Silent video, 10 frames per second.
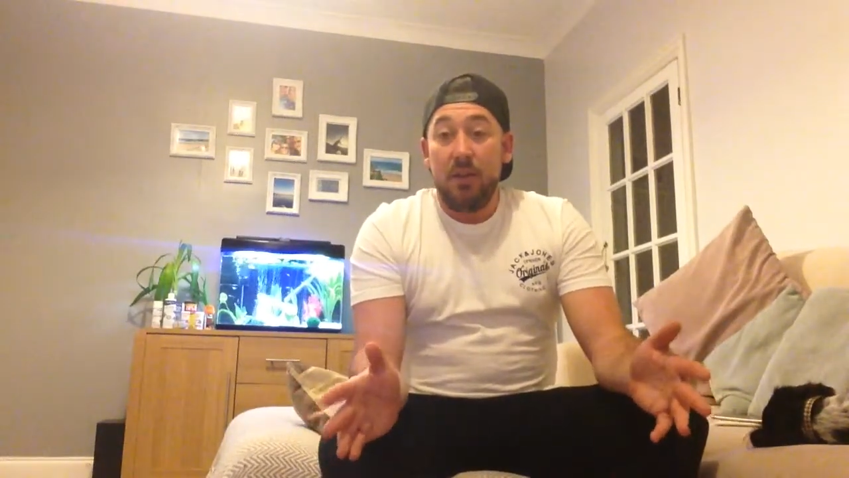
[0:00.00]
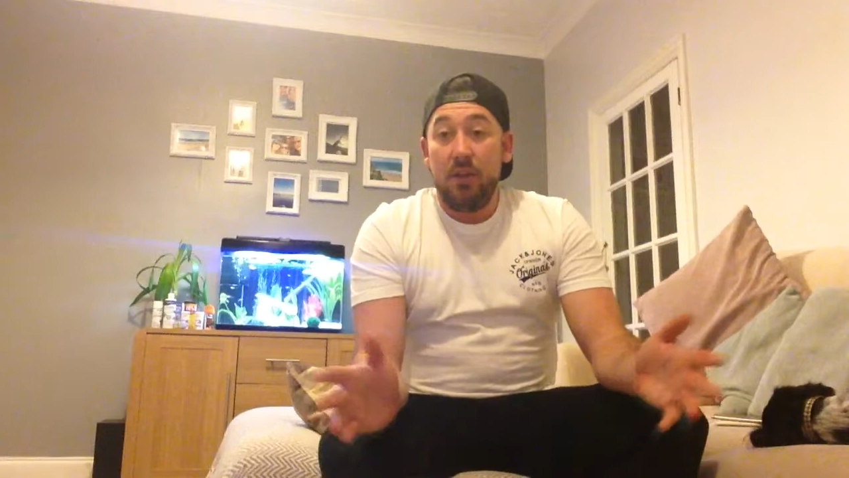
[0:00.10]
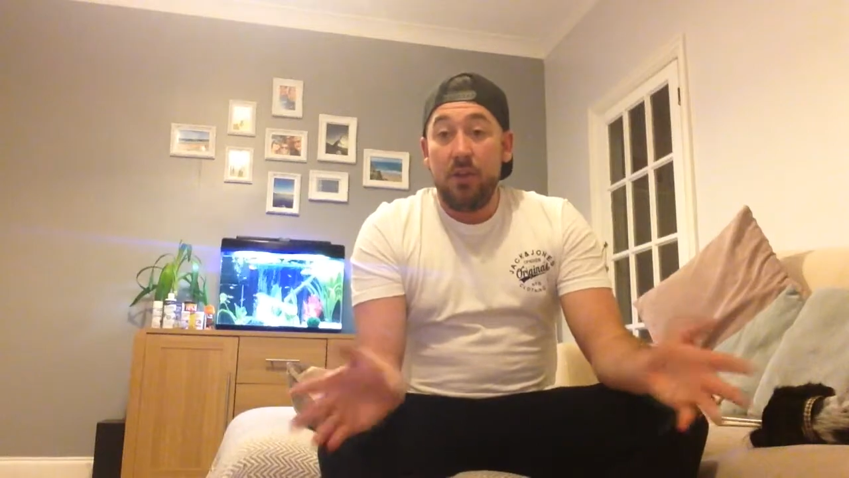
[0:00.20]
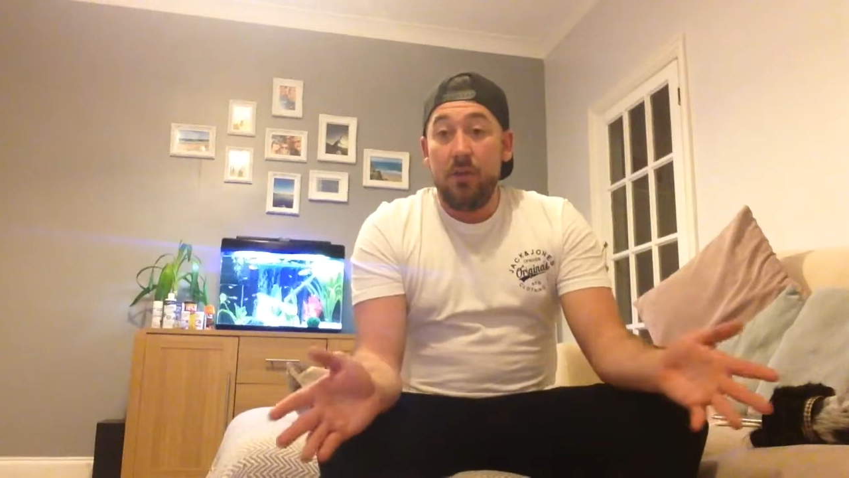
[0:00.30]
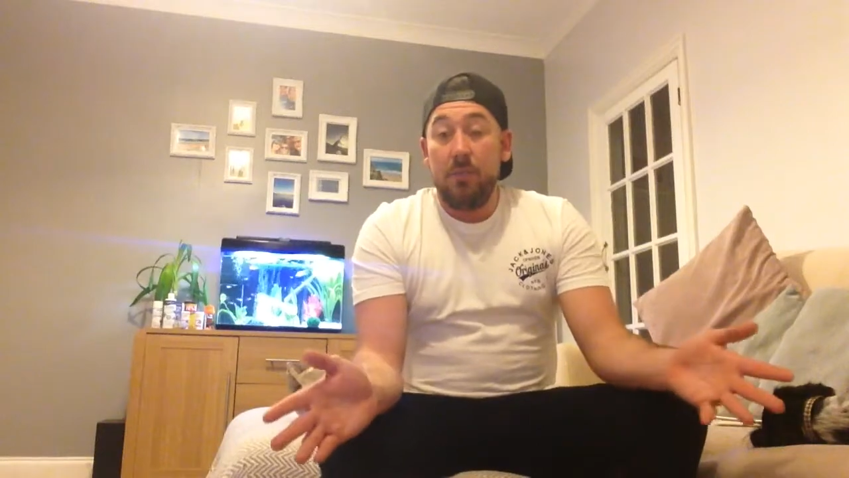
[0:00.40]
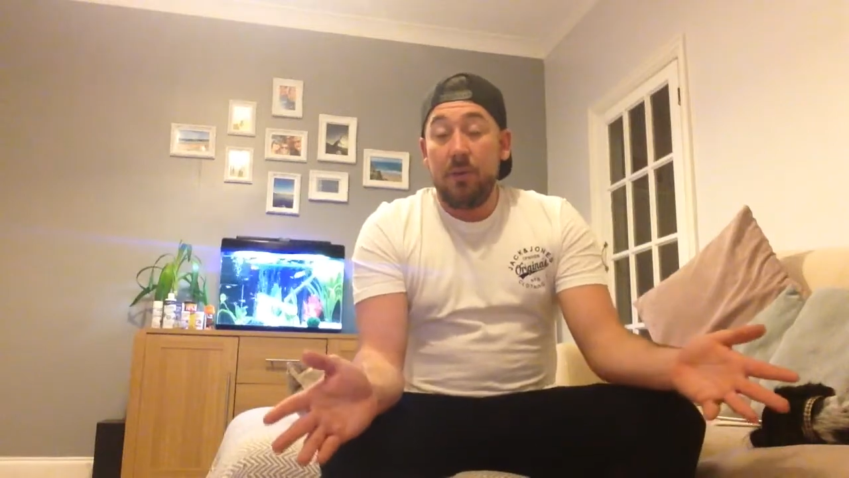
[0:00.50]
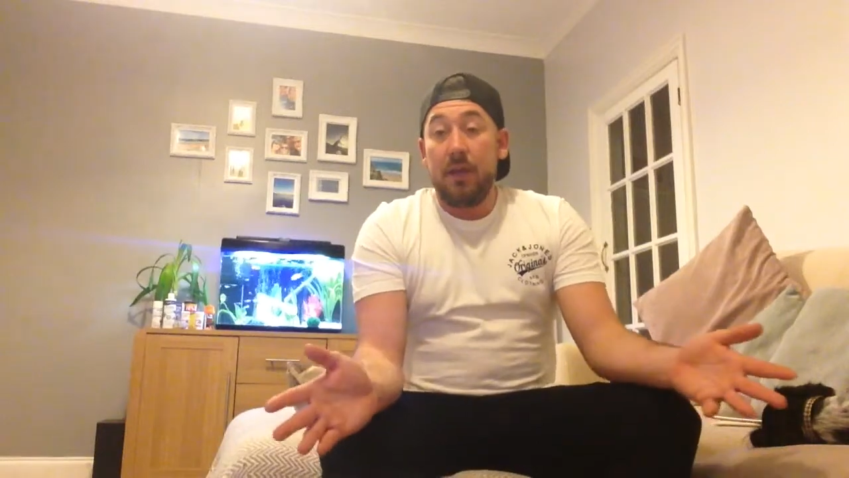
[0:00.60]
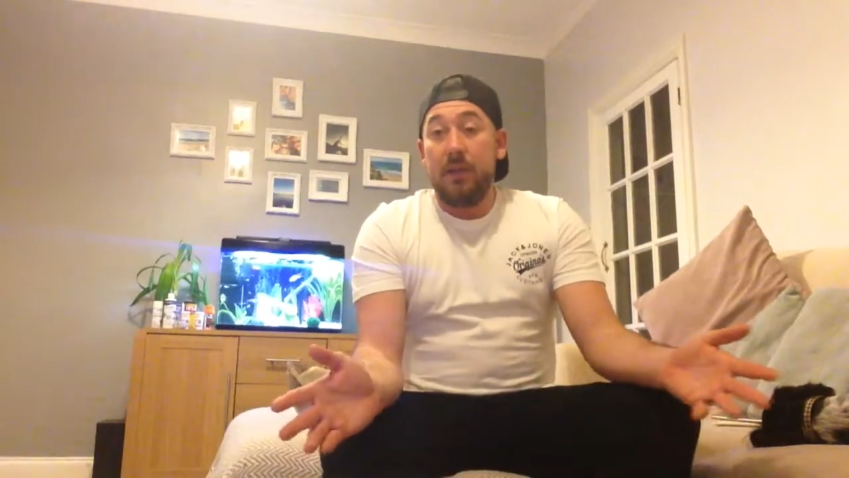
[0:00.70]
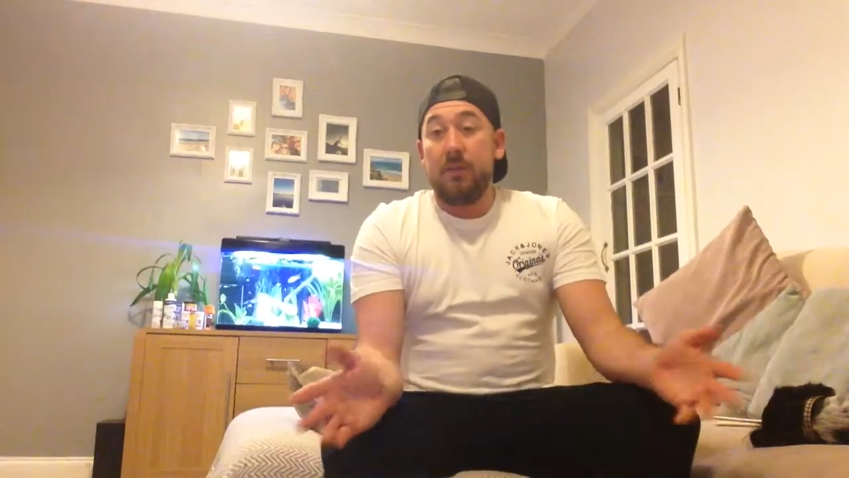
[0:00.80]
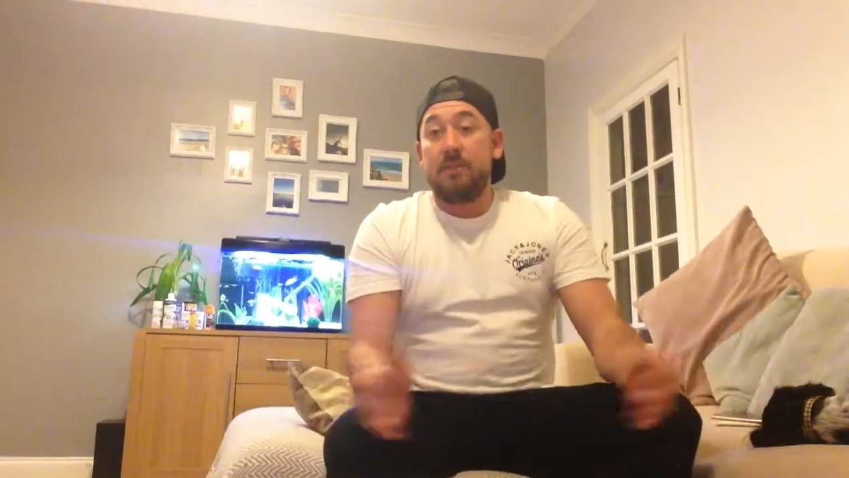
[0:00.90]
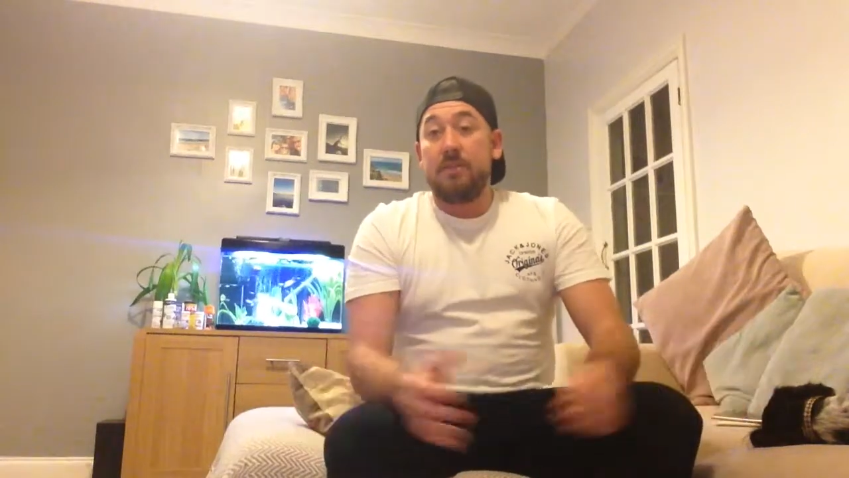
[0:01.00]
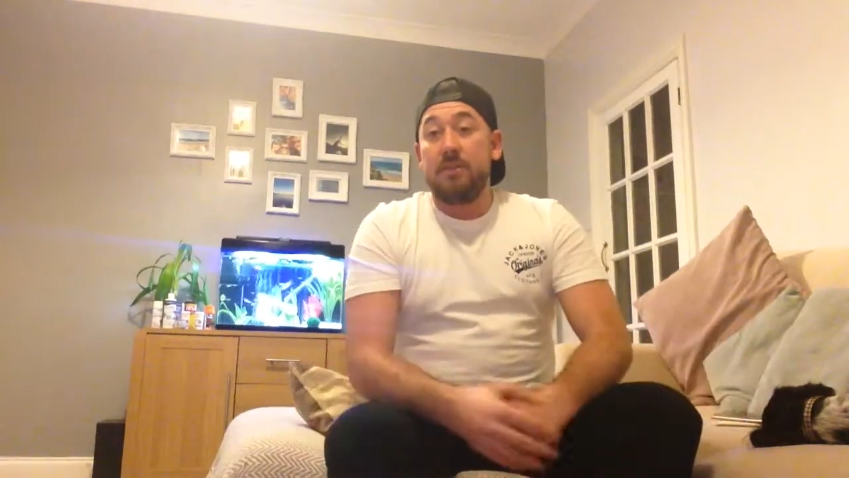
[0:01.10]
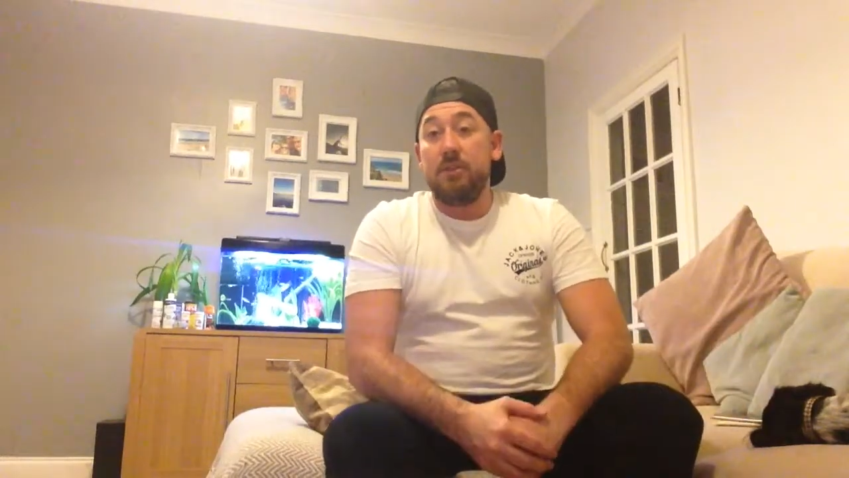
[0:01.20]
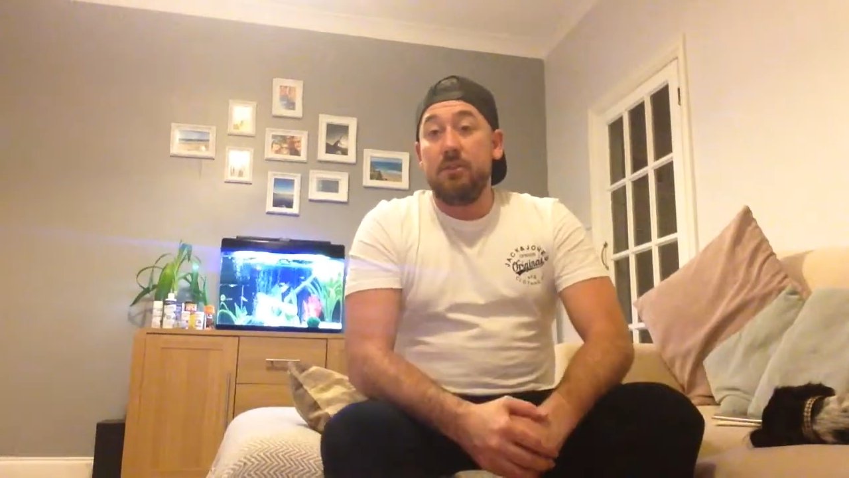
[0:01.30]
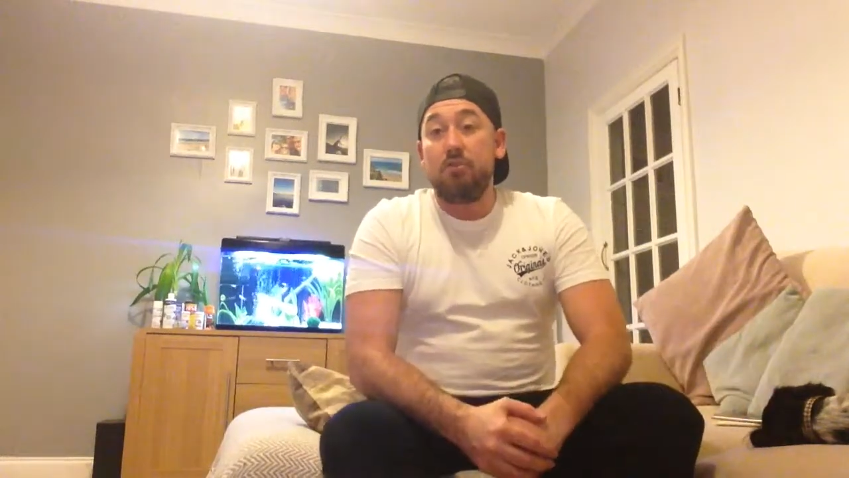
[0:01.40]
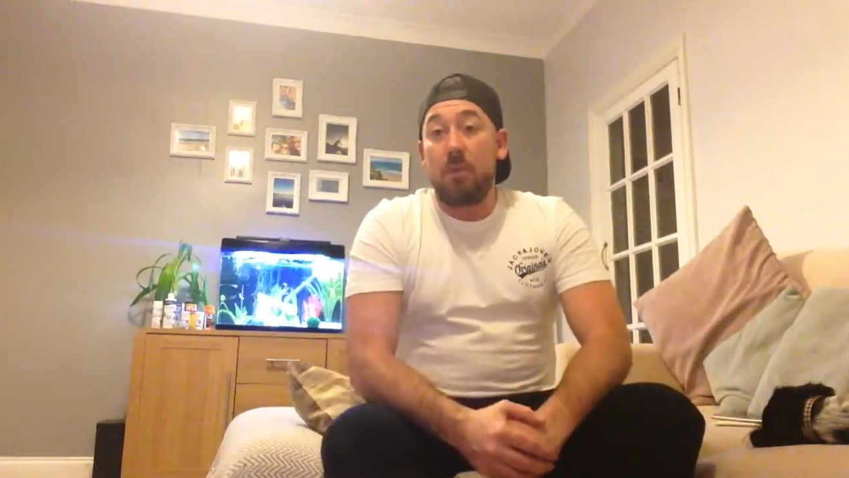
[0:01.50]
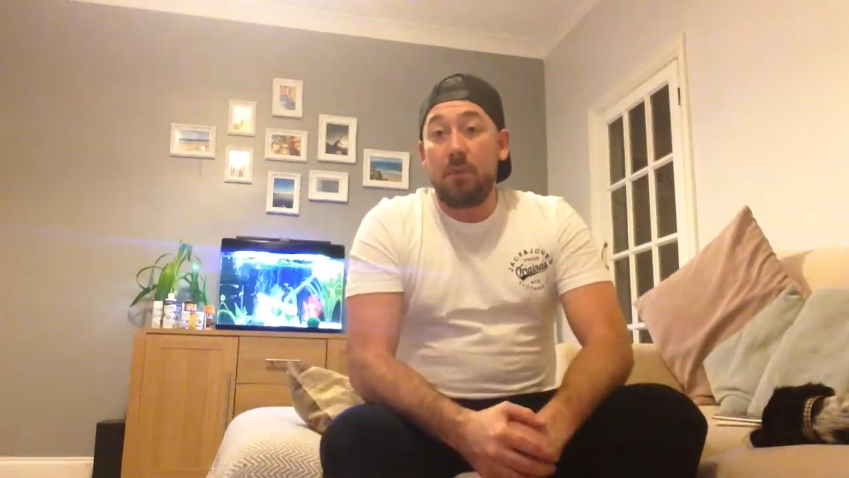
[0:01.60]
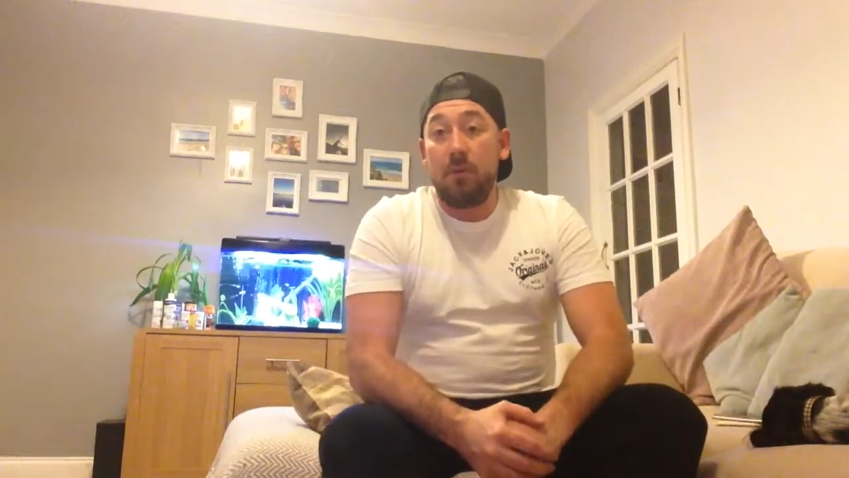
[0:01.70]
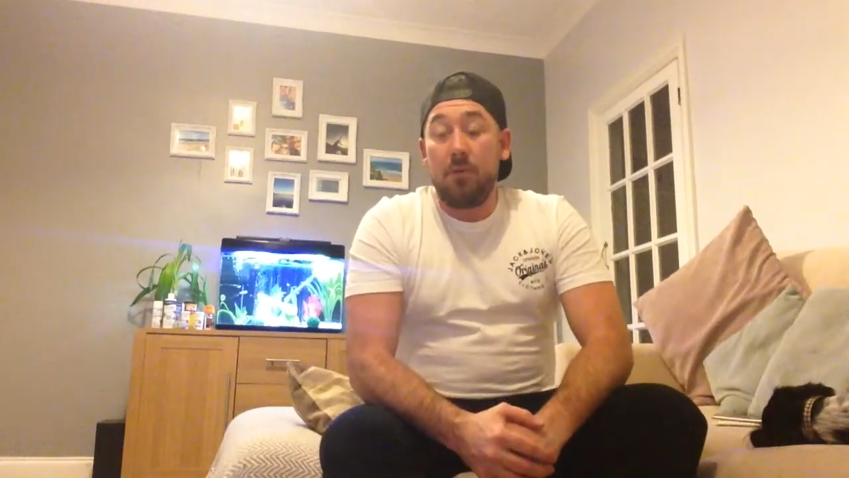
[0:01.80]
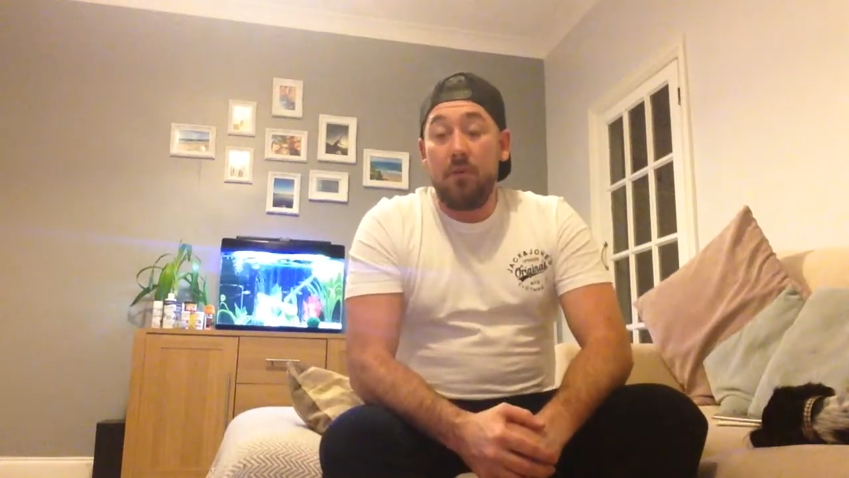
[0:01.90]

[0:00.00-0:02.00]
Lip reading: new beginners to tropical